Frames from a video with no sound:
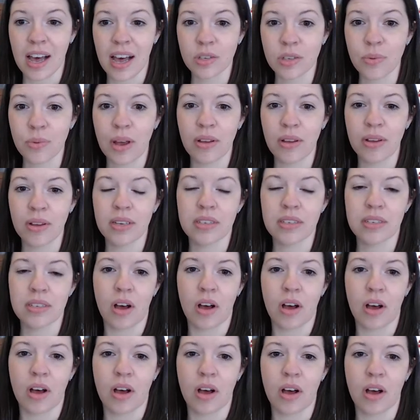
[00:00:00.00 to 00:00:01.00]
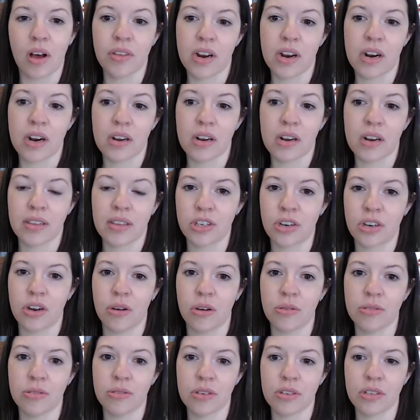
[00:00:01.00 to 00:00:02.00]
as well as all their lecture
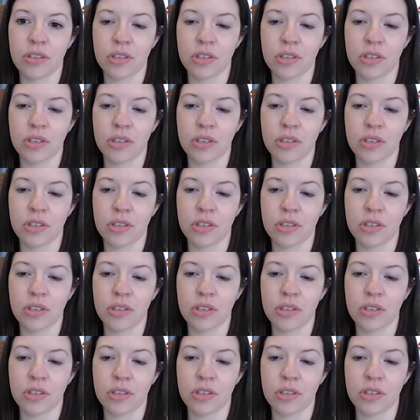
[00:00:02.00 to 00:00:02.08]
notes.